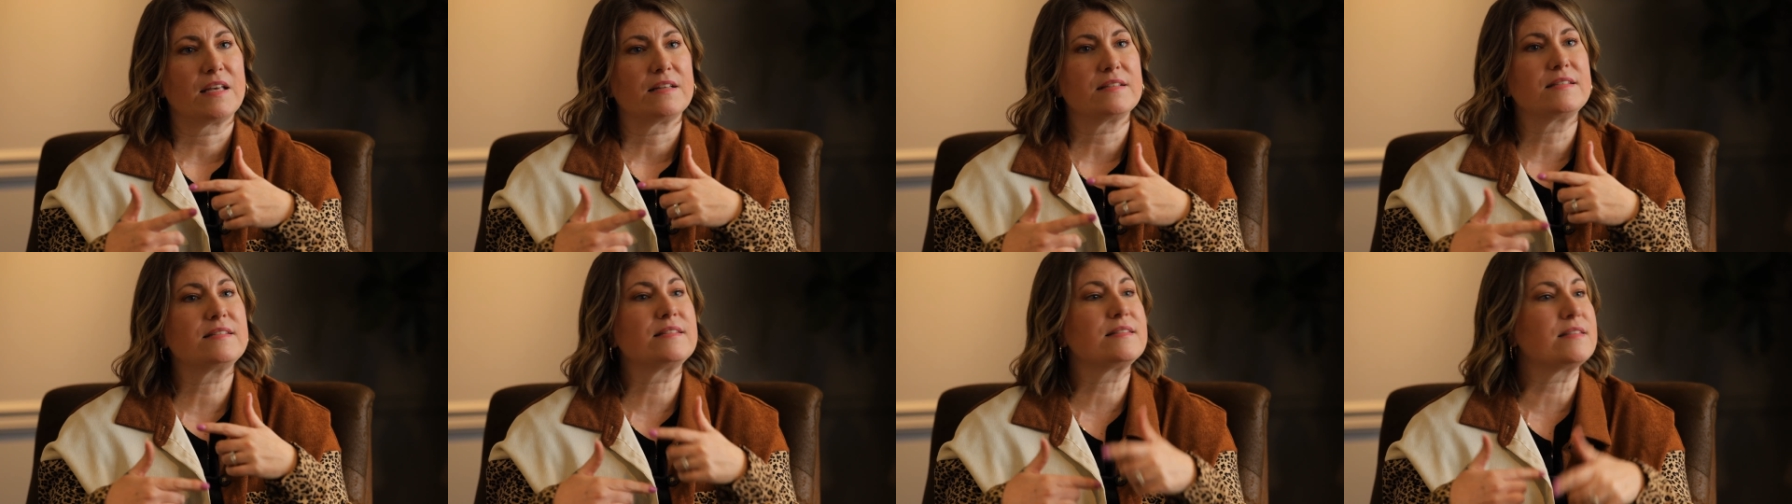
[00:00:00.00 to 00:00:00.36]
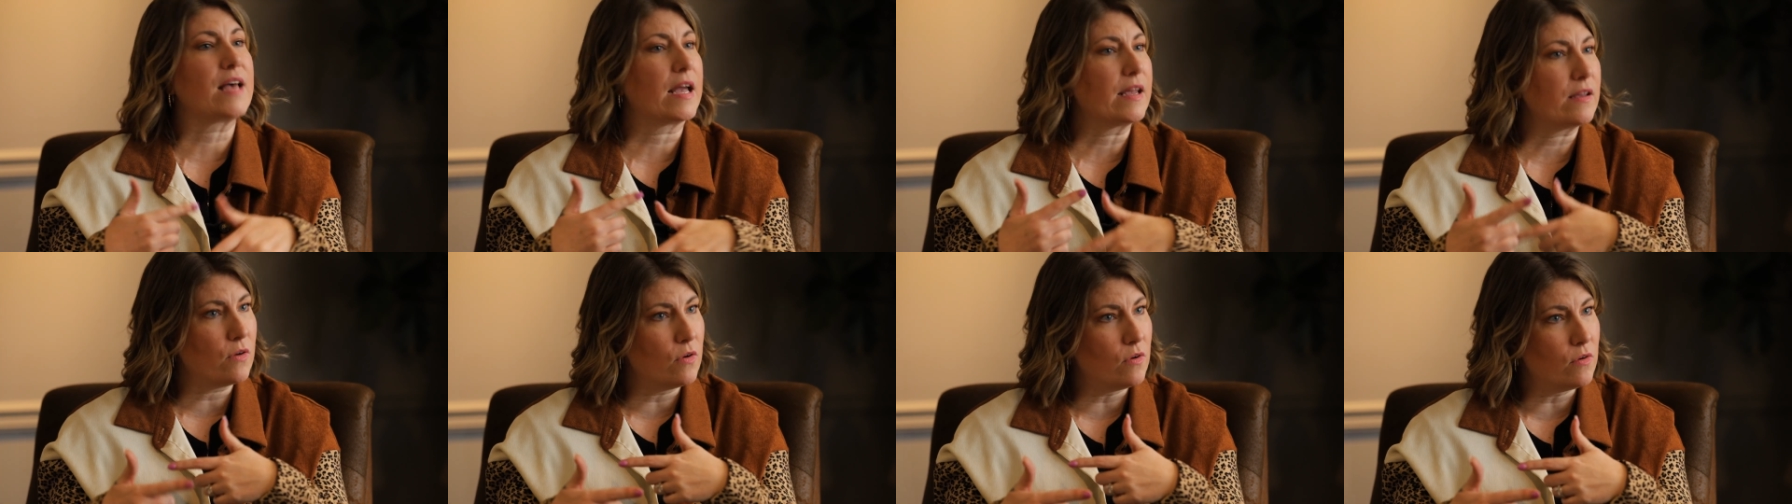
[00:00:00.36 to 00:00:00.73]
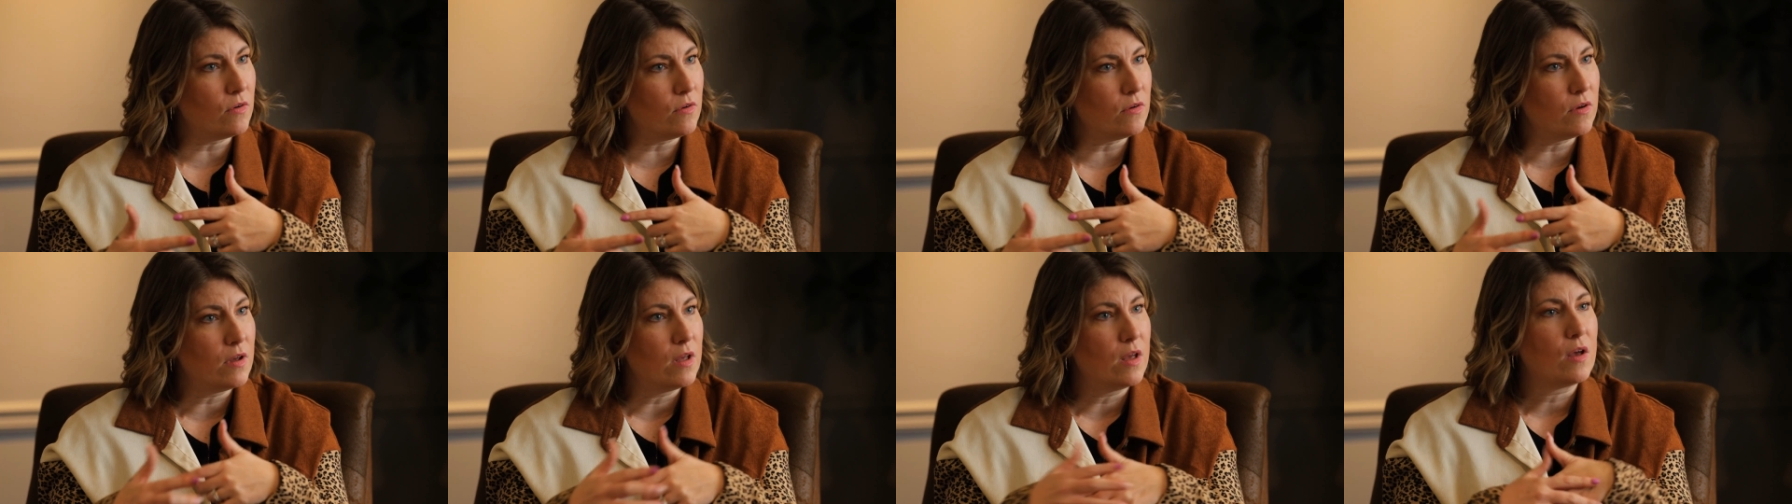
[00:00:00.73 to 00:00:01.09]

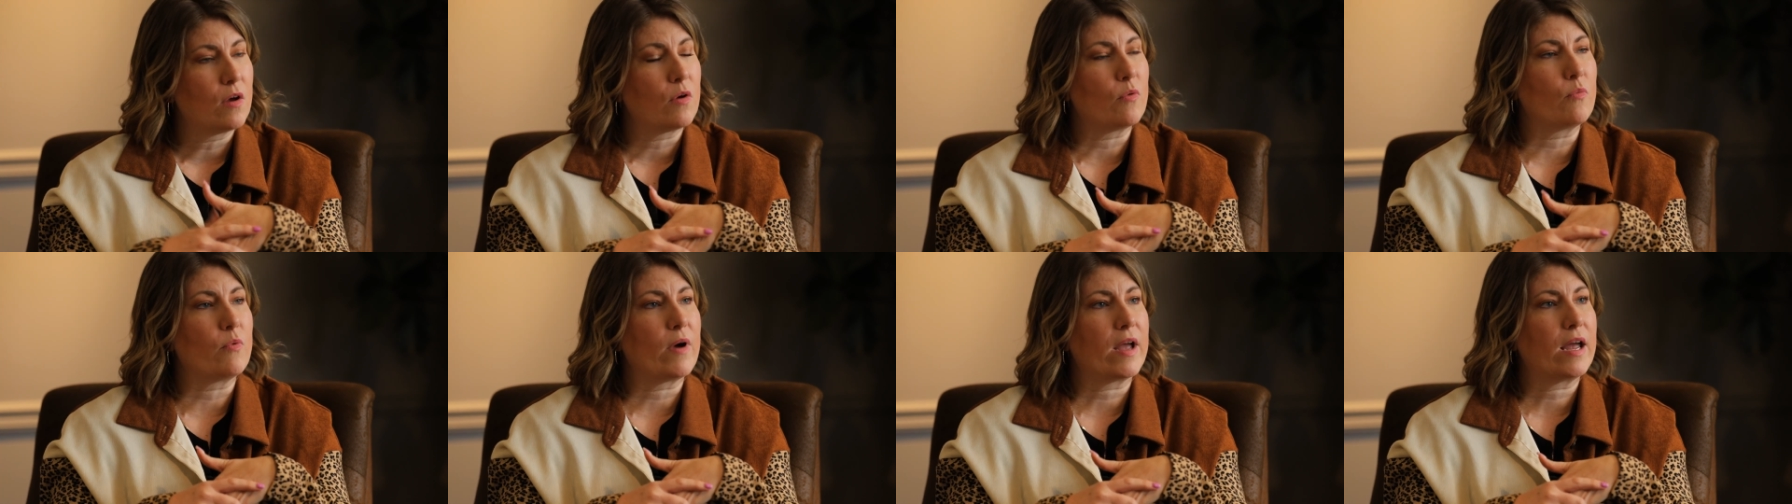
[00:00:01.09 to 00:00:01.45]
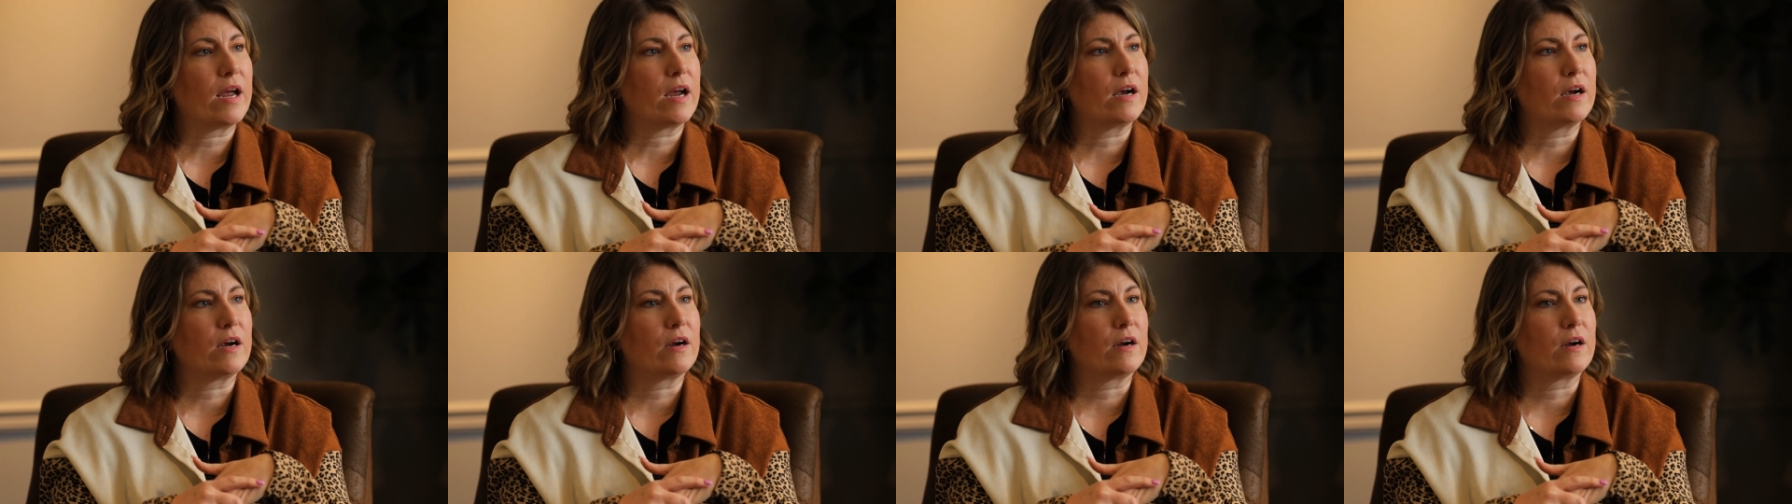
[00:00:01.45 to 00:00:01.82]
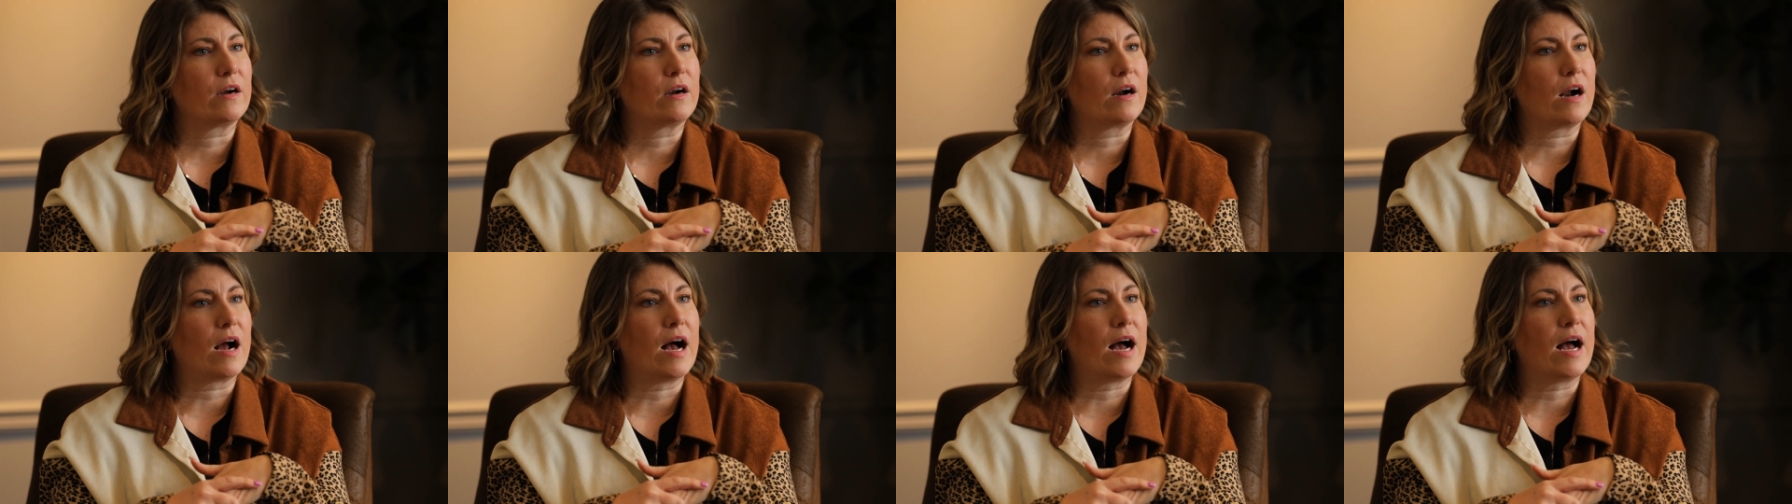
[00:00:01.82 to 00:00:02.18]
cycle
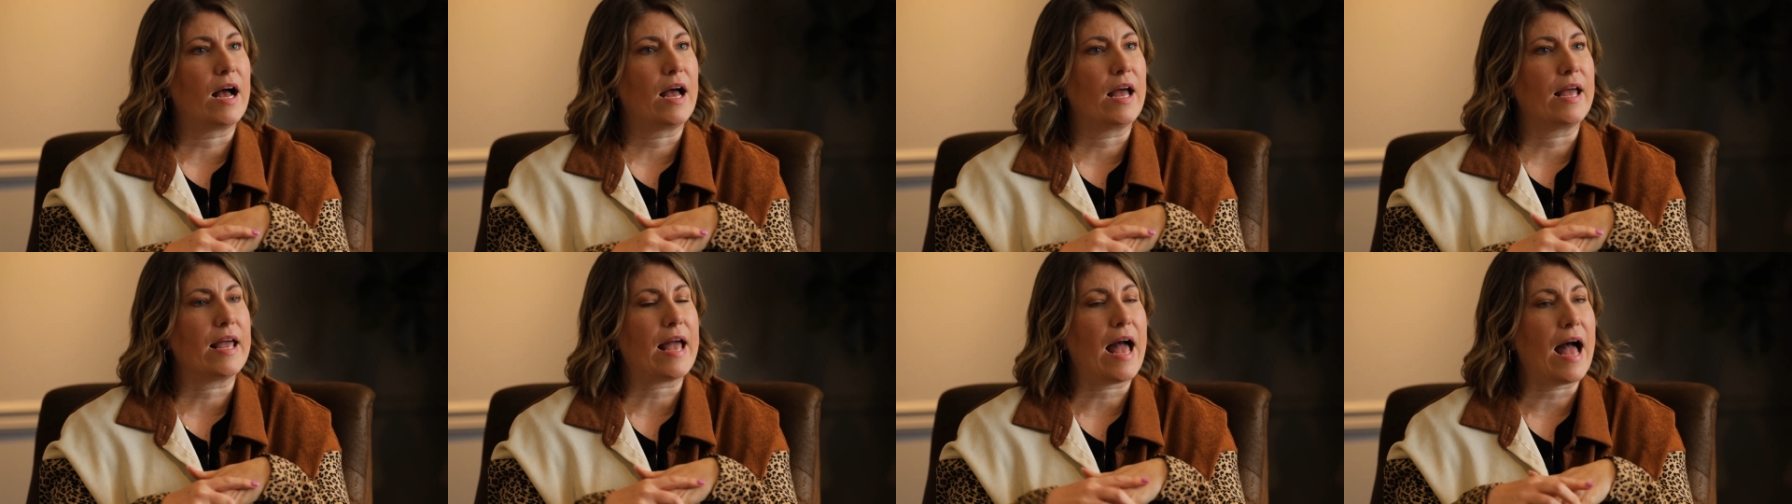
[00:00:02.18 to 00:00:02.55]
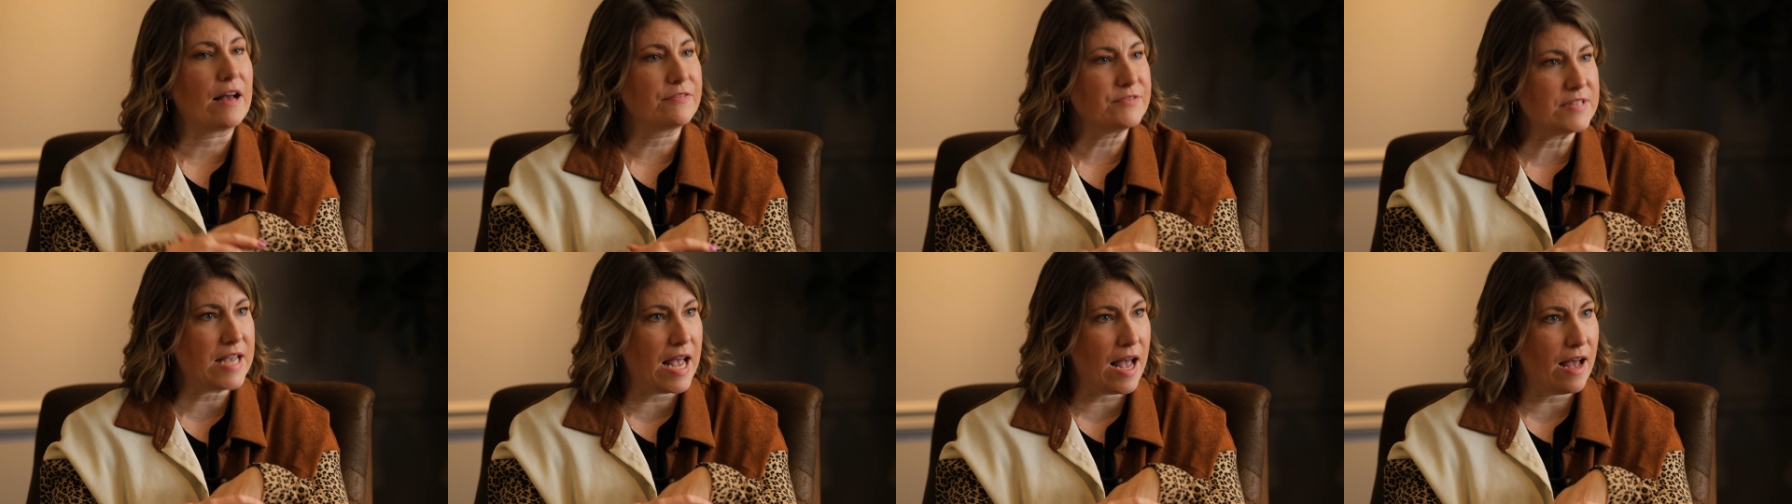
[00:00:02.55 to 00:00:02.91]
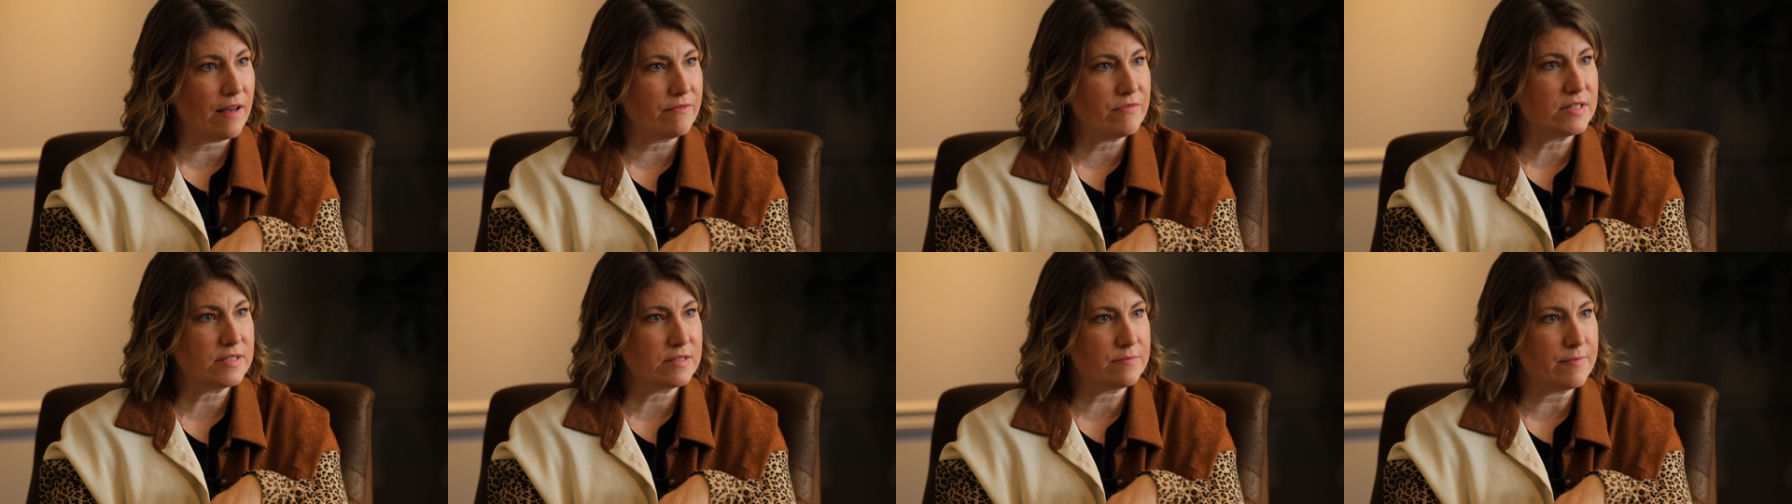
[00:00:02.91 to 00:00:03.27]
where I have to
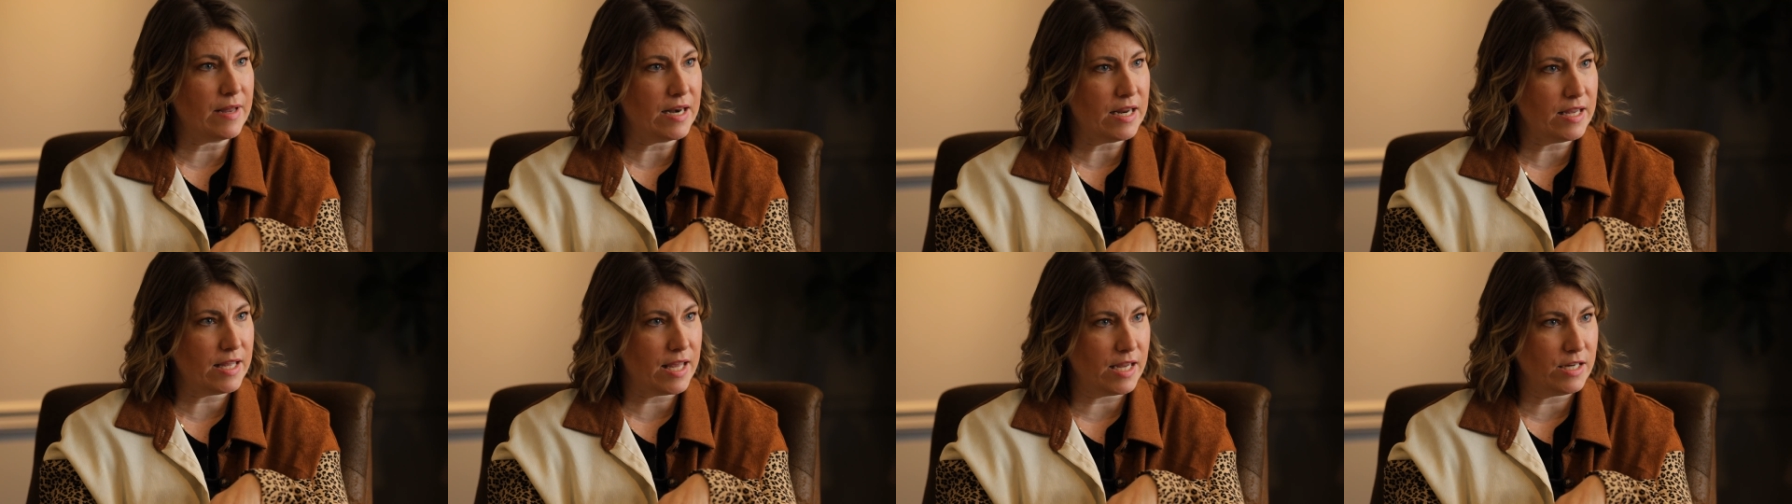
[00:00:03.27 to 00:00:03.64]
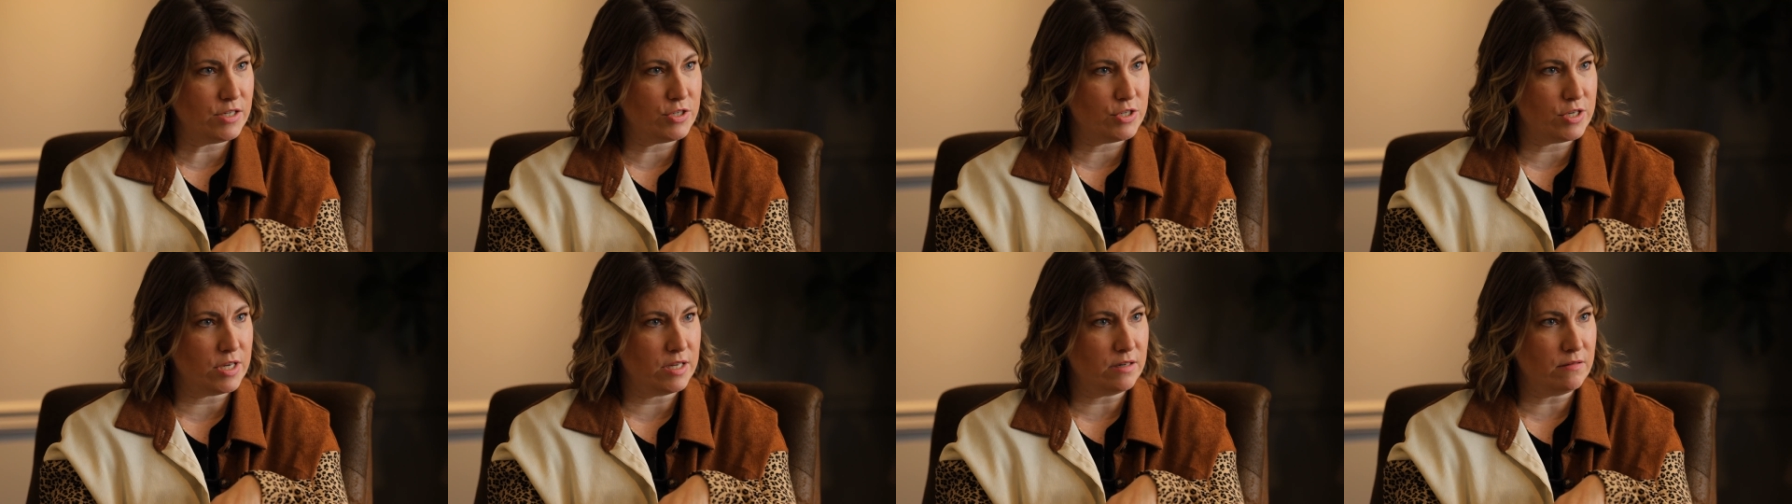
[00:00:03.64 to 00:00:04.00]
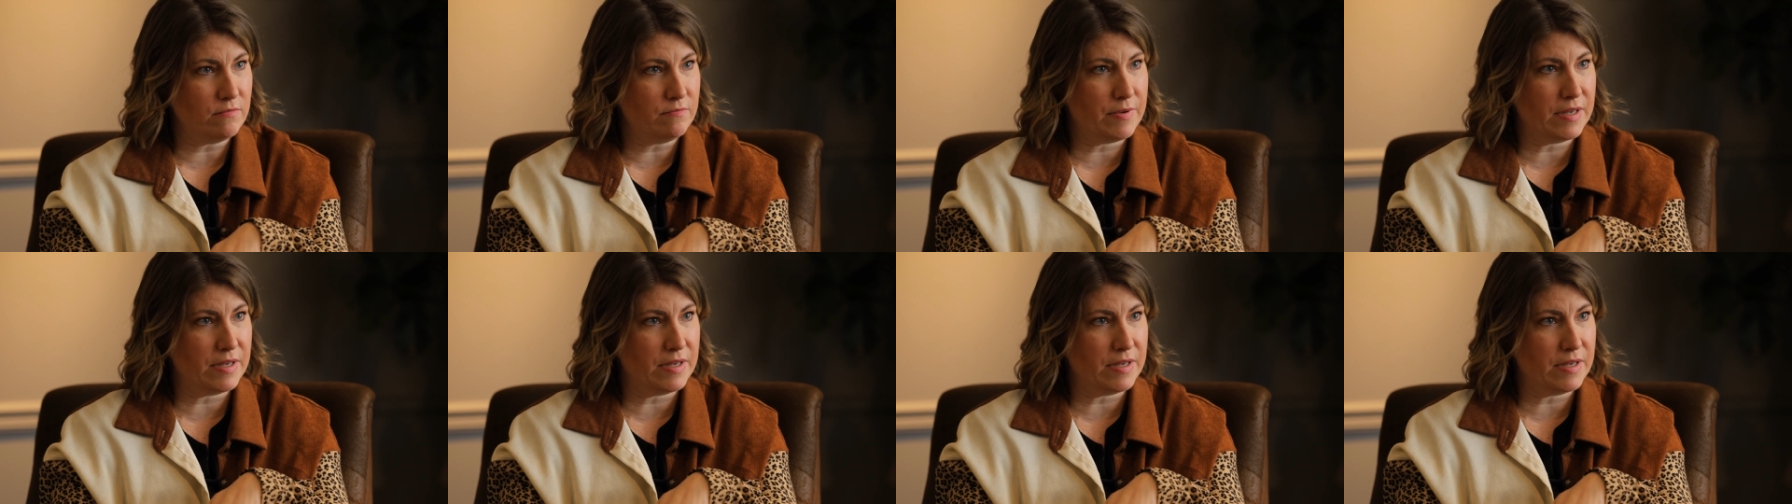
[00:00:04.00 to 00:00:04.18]
have this medication